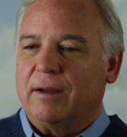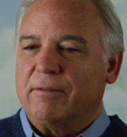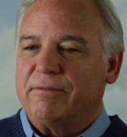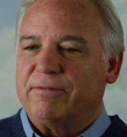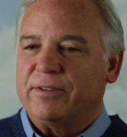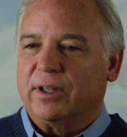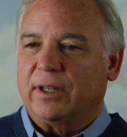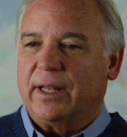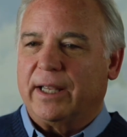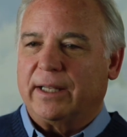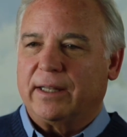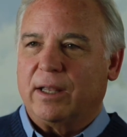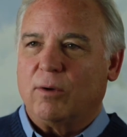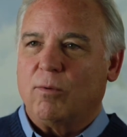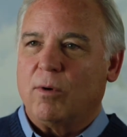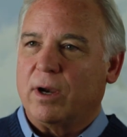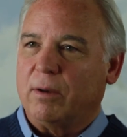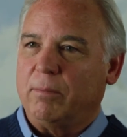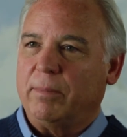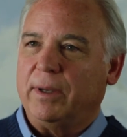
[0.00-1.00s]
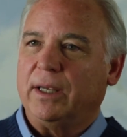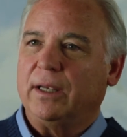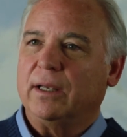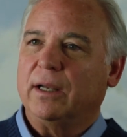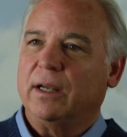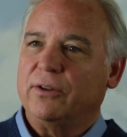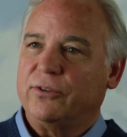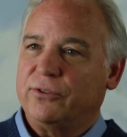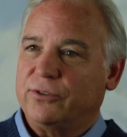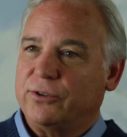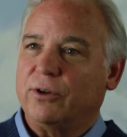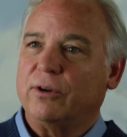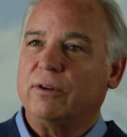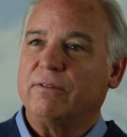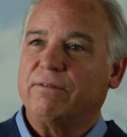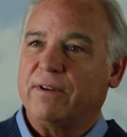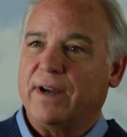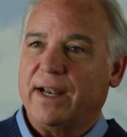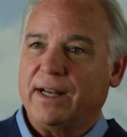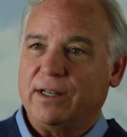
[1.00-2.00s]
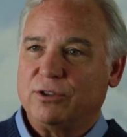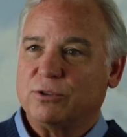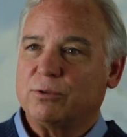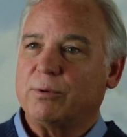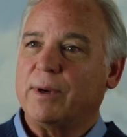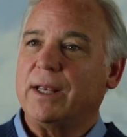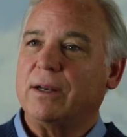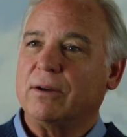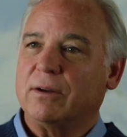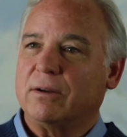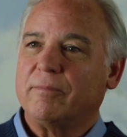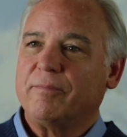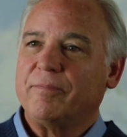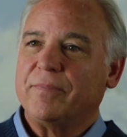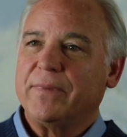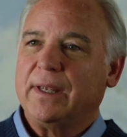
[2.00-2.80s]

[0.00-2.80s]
feel like they want to be a certified trainer.